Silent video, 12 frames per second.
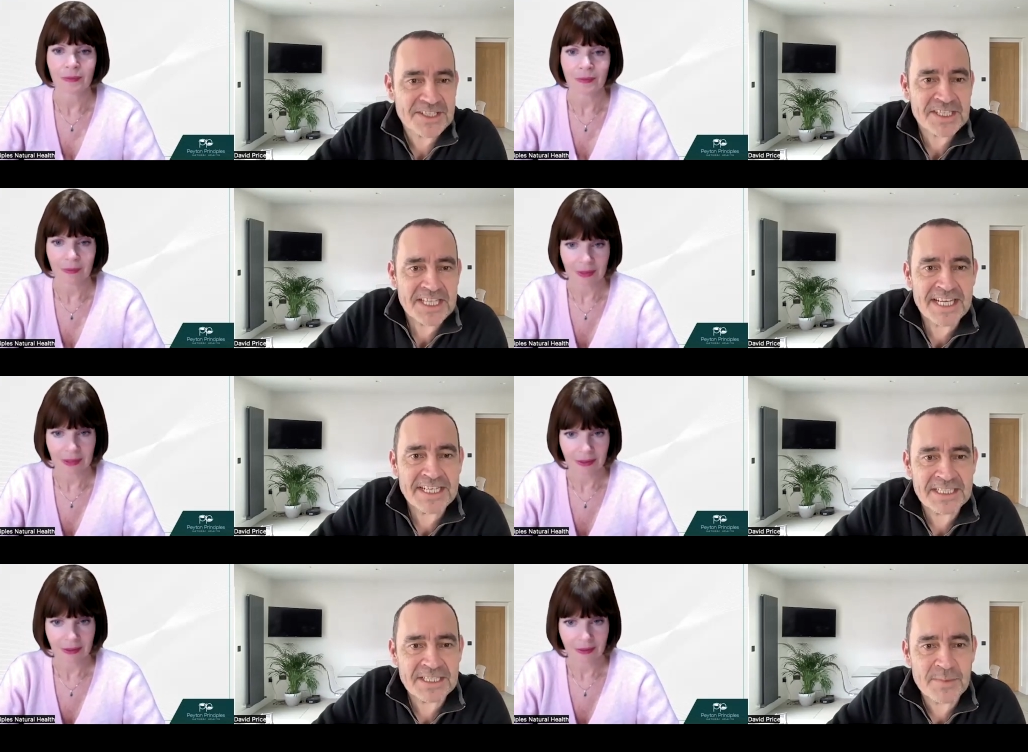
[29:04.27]

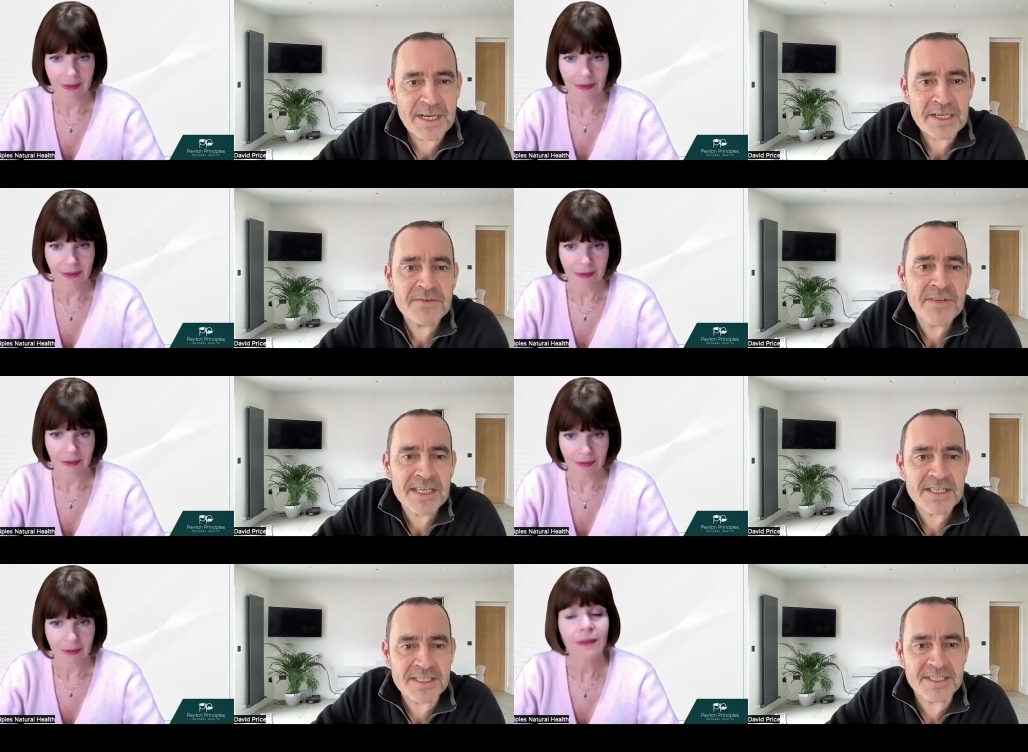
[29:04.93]
Speaker 1: understanding the
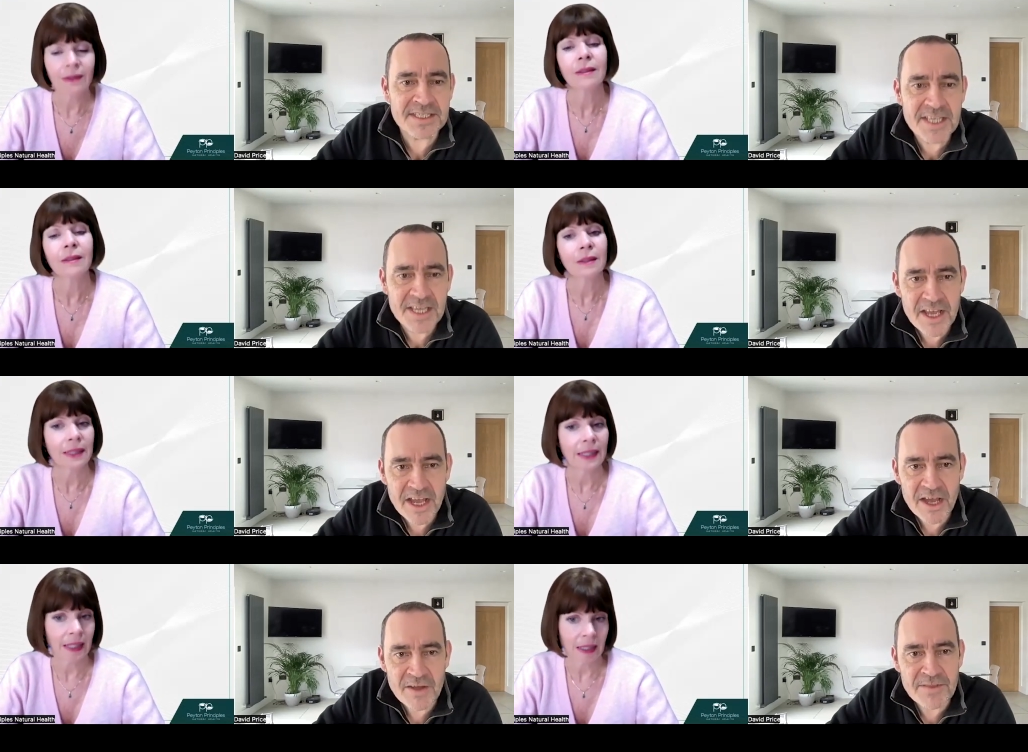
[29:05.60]

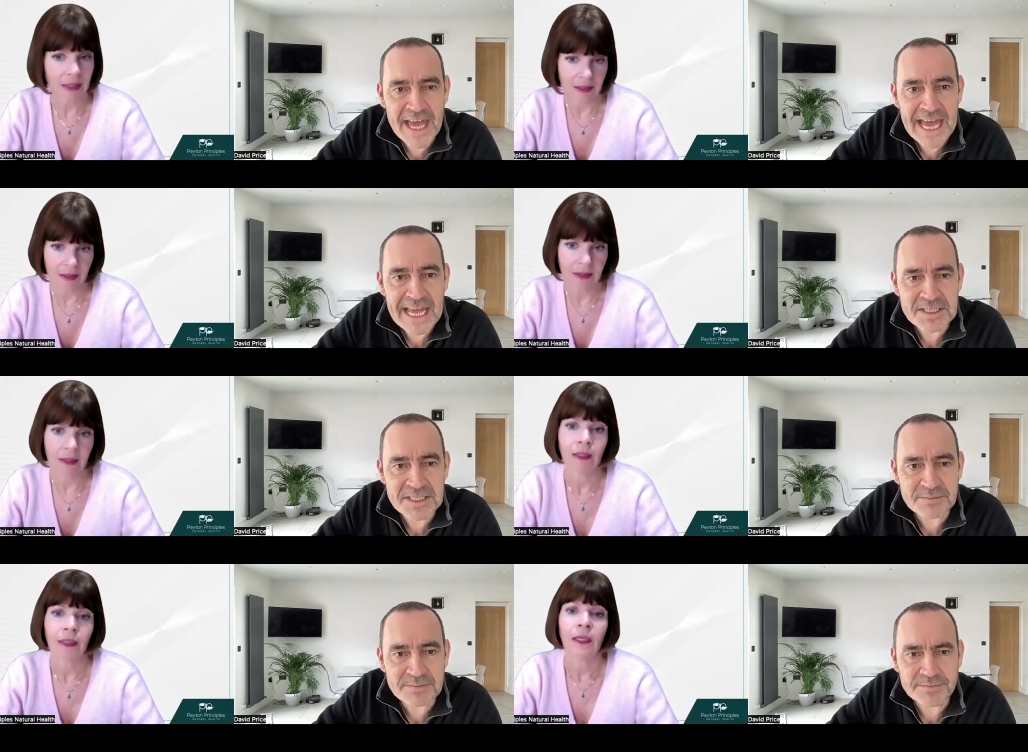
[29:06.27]
benefits.
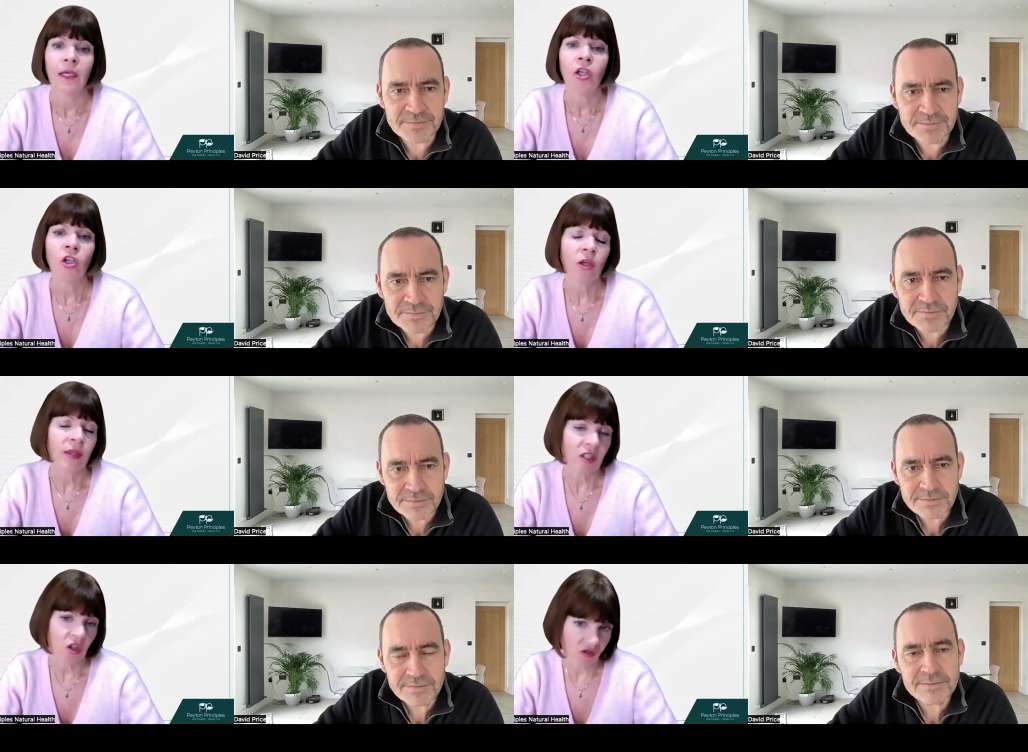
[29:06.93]
Speaker 2: Yes, you
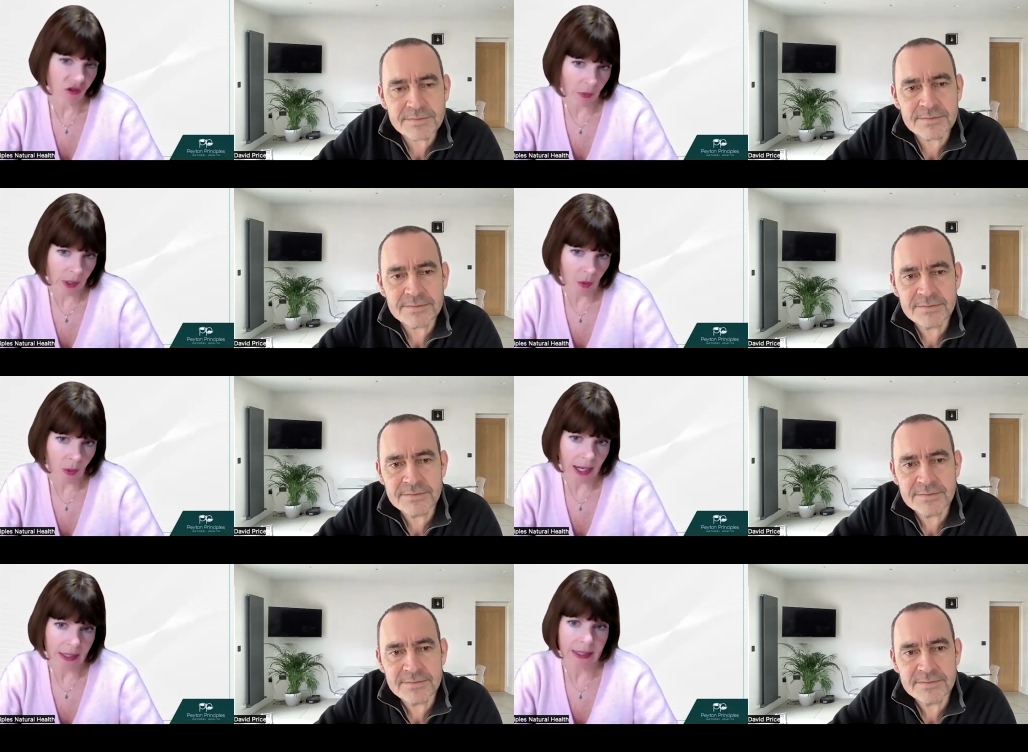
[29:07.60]
know, there's a growing
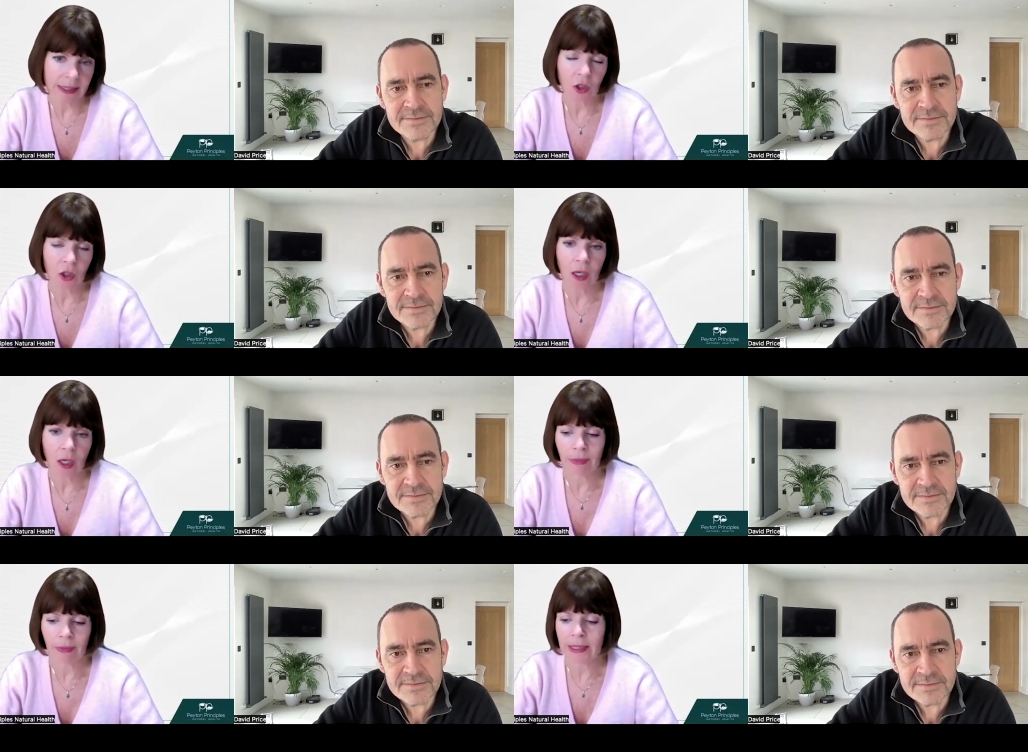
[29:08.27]
awareness on the
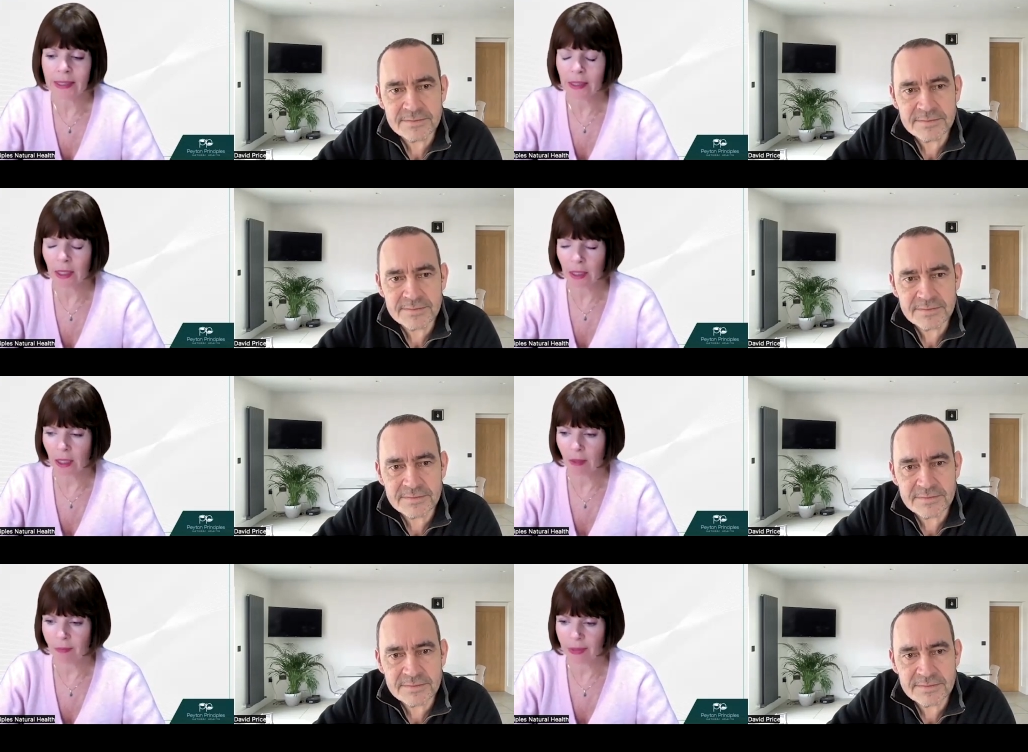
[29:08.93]
companies in
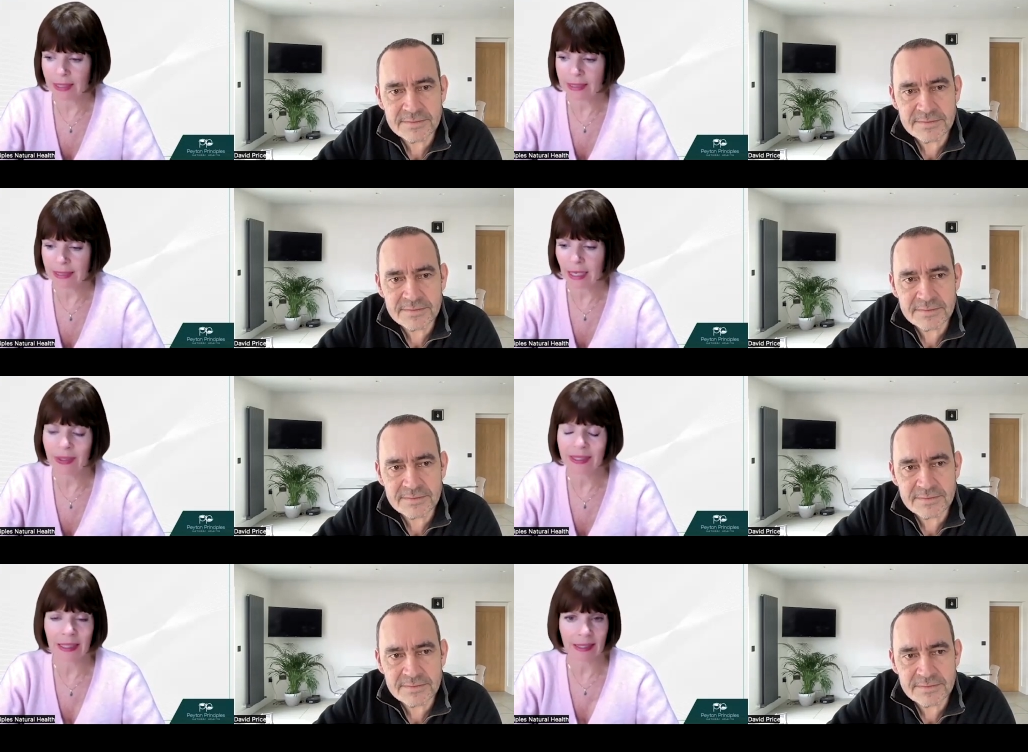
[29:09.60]
companies
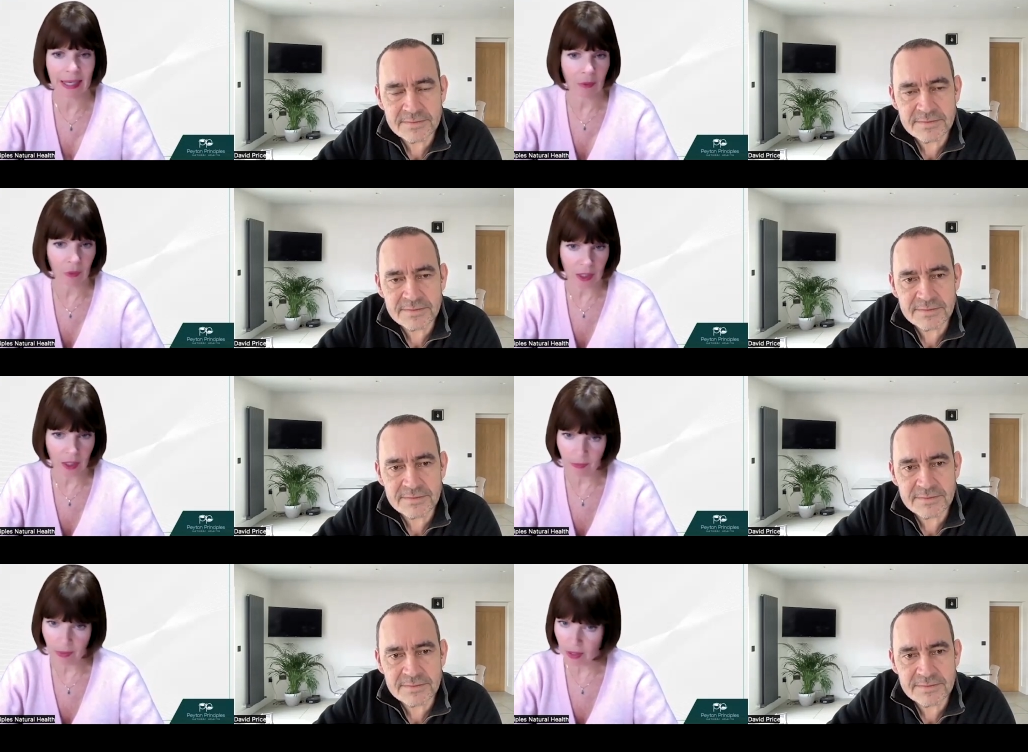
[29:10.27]
now, isn't there?
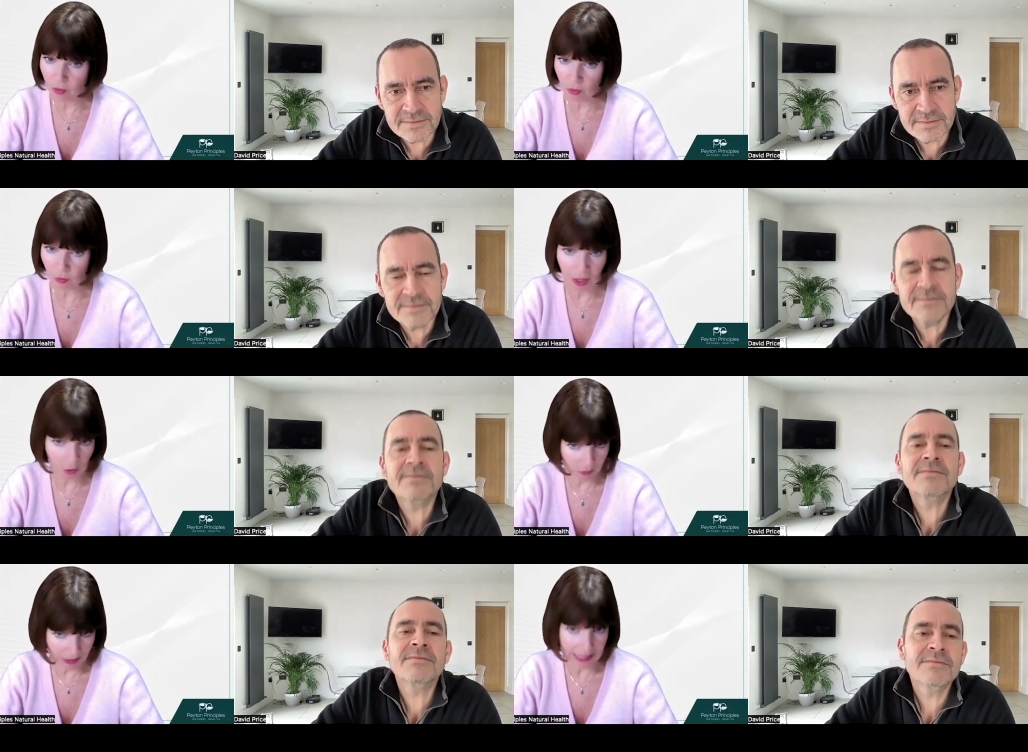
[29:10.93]
We know about
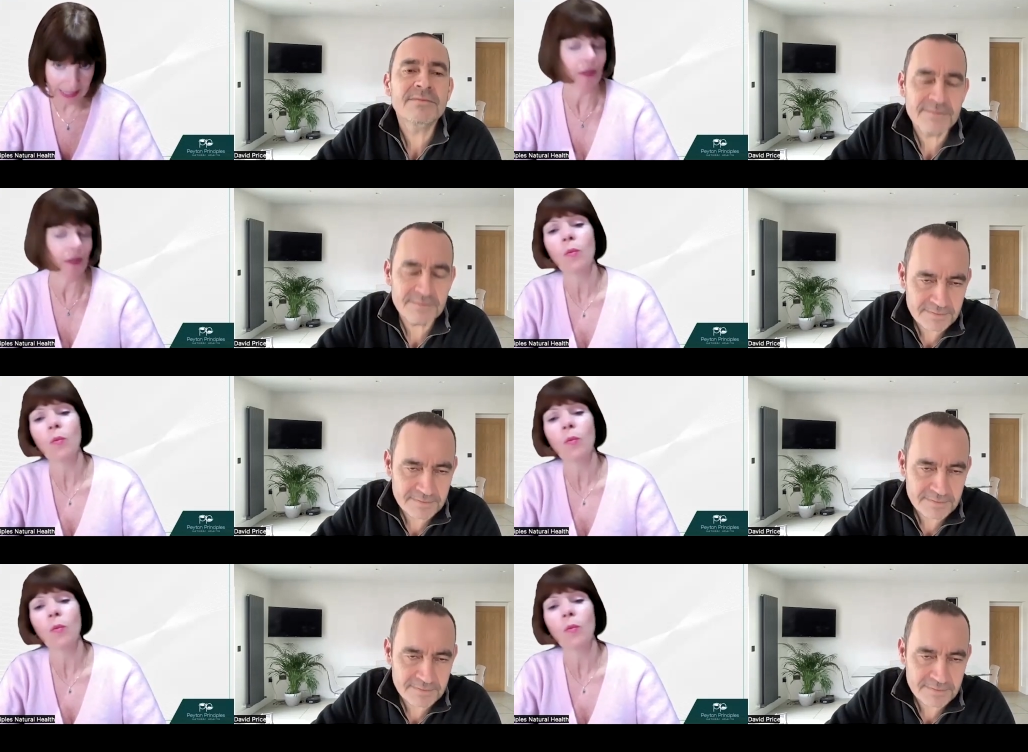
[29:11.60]
well-being in the